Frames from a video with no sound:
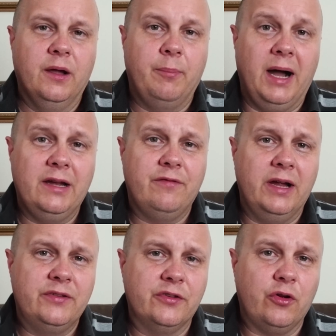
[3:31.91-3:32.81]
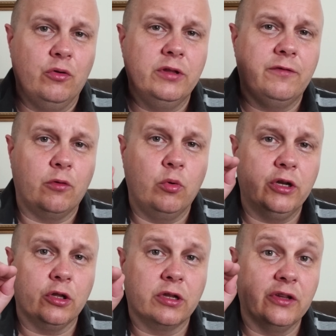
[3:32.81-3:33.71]
My advice is only for when you're
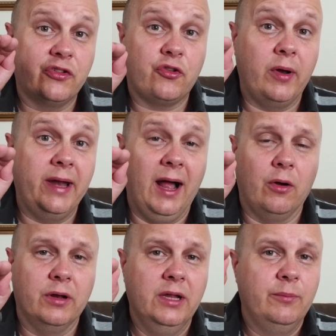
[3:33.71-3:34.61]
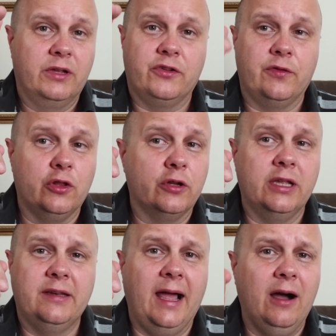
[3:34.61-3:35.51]
looking straight out, because if you're looking
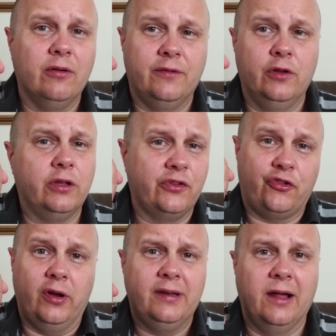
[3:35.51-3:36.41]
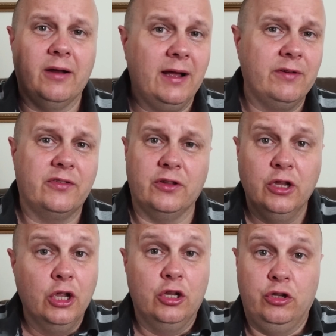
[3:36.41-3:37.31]
down, if you're looking straight down, obviously
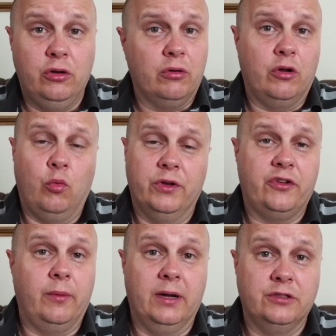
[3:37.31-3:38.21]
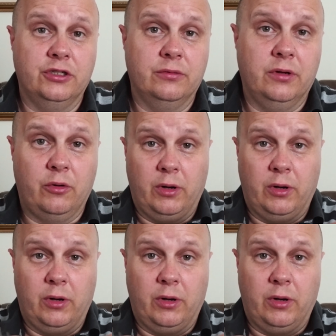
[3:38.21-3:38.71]
you don't know what's around you or